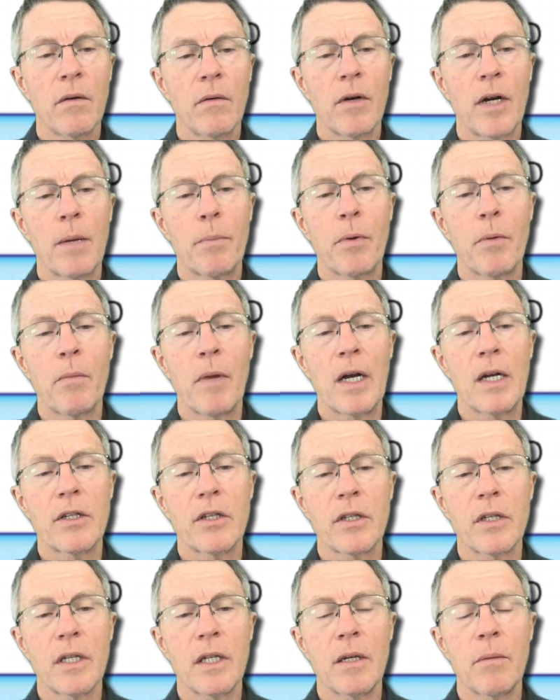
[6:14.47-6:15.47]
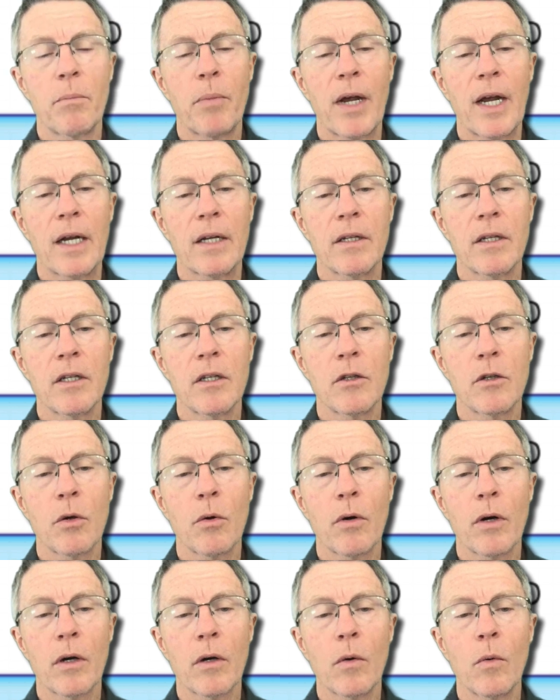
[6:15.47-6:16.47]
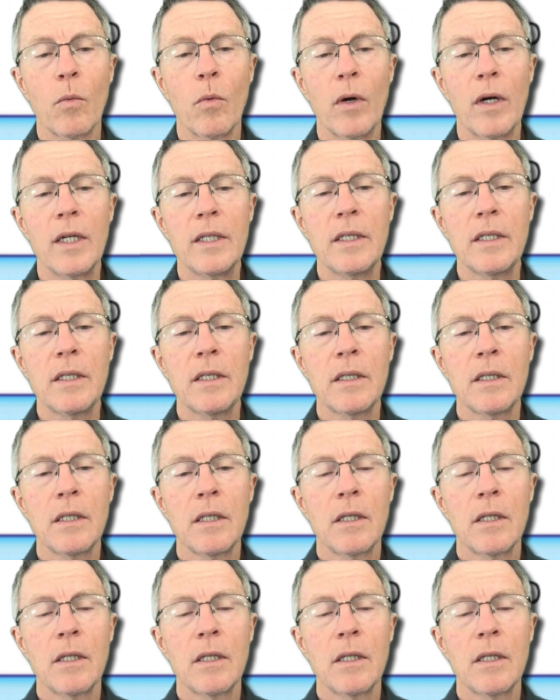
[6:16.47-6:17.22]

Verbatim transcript: Rapamycin impacting torc one,